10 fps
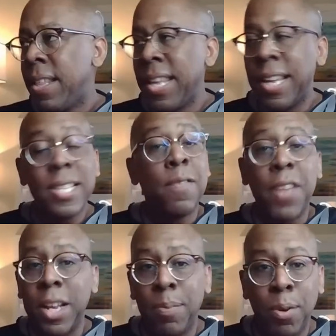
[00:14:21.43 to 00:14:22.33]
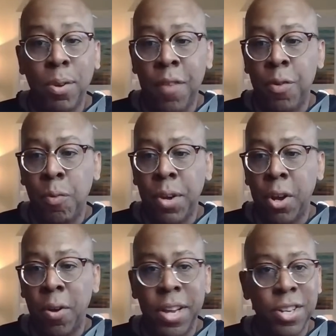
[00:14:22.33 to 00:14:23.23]
thing is available if you want to
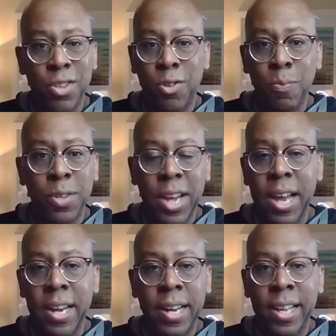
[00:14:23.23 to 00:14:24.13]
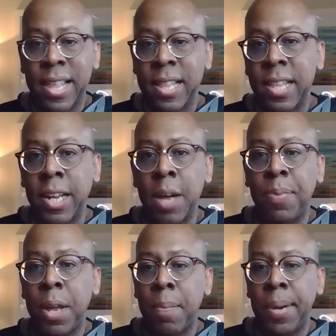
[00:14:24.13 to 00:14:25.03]
go ahead and super chat it and get that thing
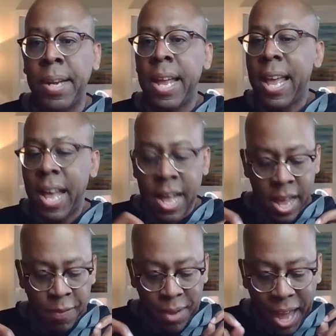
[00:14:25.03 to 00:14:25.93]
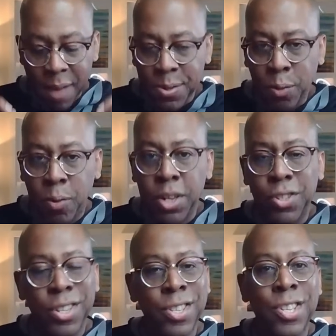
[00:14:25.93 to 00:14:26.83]
up there. But if you have some
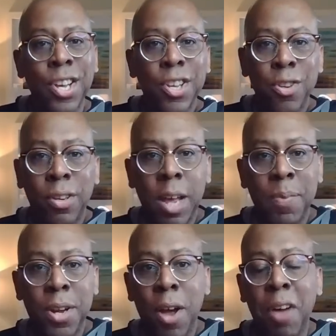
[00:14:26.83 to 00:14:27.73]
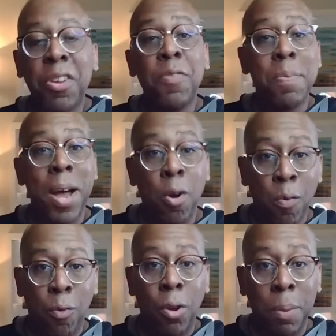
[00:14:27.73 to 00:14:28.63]
questions, let me know. I'll give you my
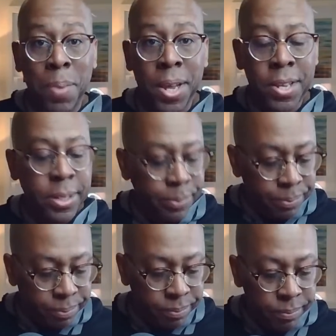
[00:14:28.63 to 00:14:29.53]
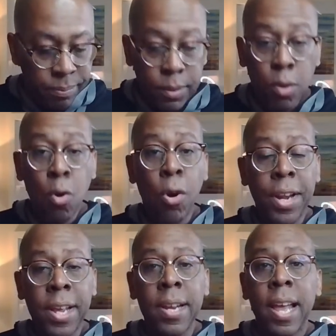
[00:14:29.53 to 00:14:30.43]
overall opinion on
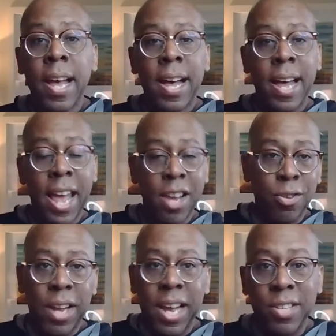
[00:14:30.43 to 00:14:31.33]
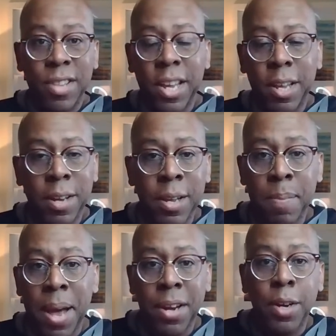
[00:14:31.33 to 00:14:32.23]
it as you guys are thinking
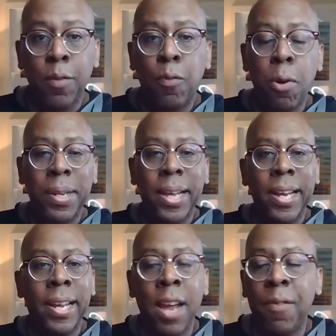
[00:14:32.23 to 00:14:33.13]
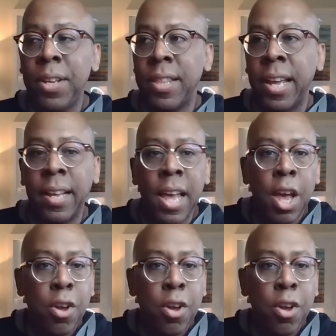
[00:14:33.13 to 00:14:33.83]
about it and formulating everything.